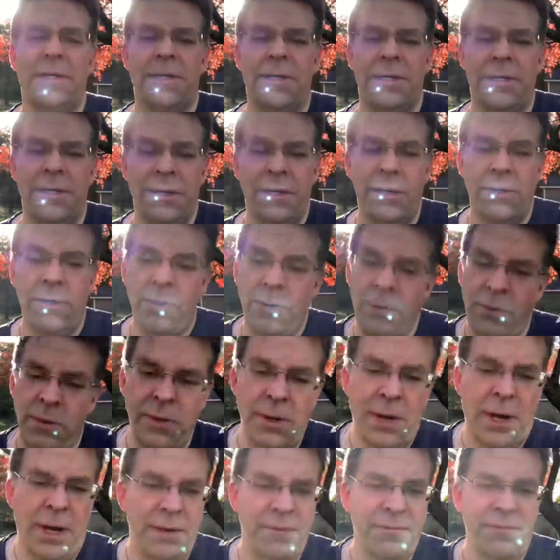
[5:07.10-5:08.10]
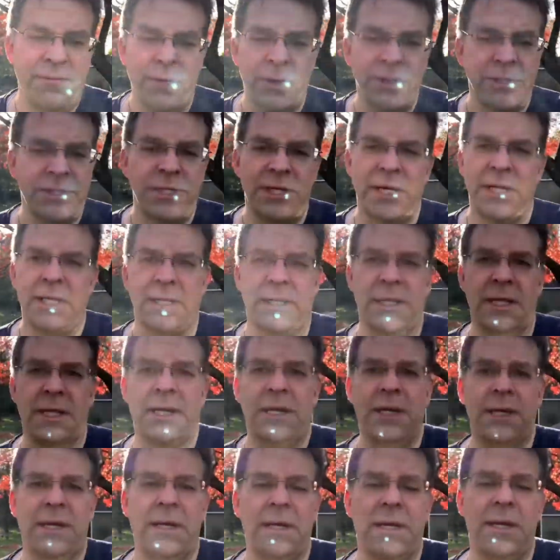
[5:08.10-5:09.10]
who unfortunately
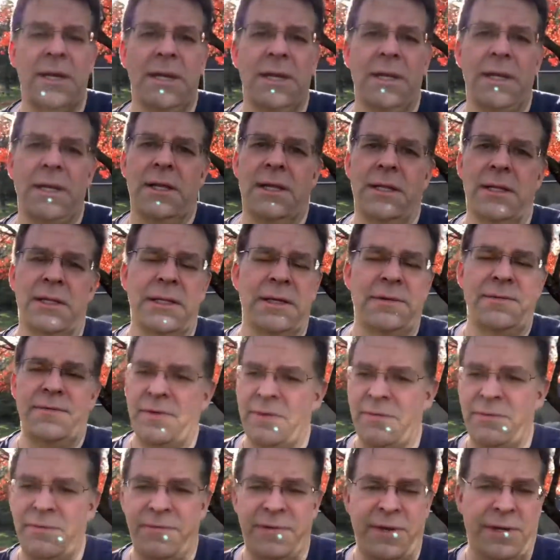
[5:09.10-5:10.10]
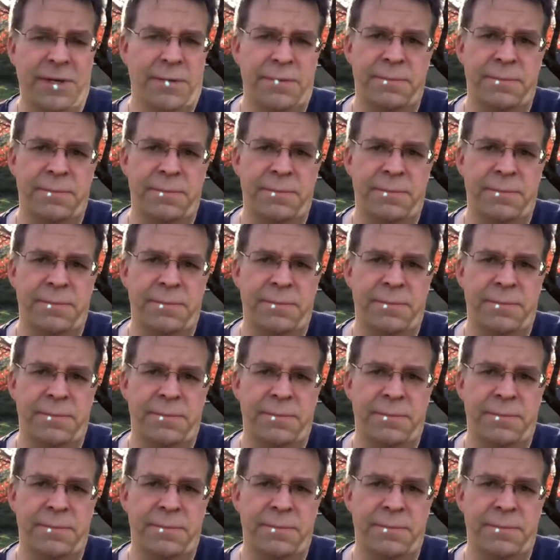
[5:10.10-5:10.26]
live in fear.